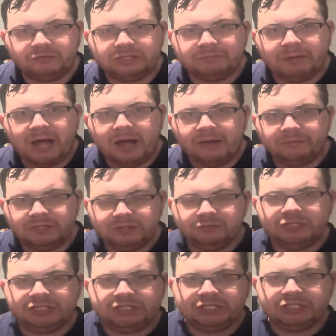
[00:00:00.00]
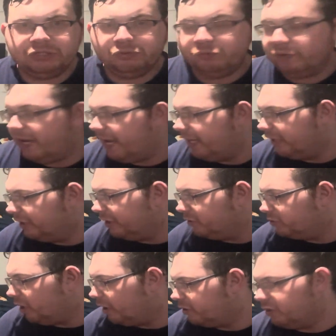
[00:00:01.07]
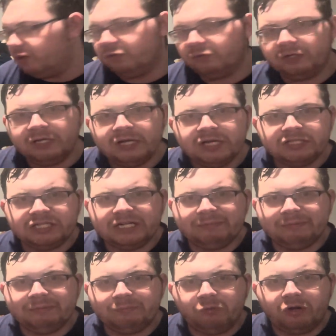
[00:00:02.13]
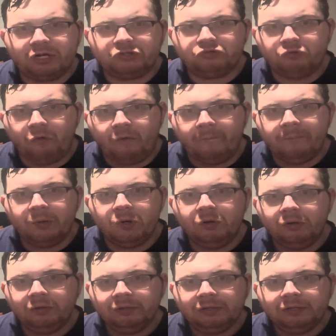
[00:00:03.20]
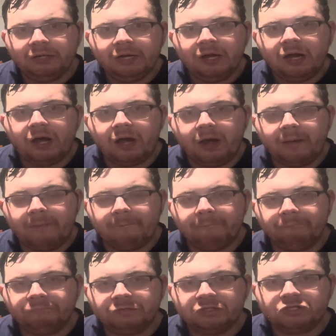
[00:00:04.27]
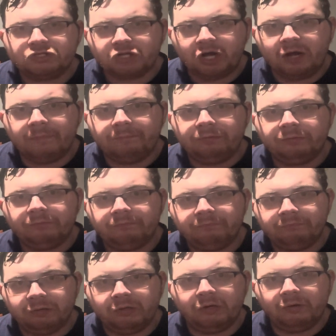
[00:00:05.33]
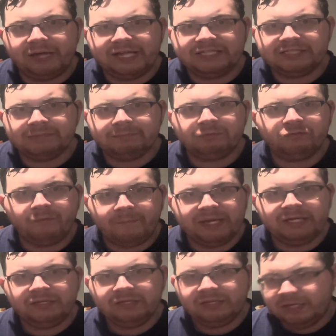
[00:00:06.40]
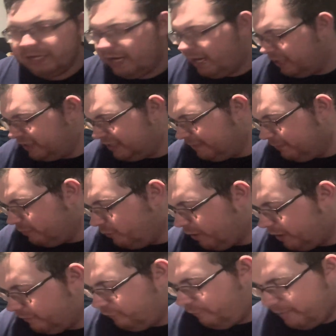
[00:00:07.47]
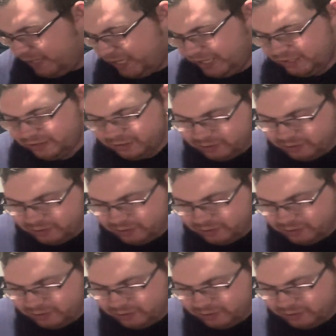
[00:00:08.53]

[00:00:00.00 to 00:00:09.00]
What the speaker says: spot. The UC2 and the Dark Code seem to be more controllable, sharp Pearl ASIMs for me. And they seem to be working for me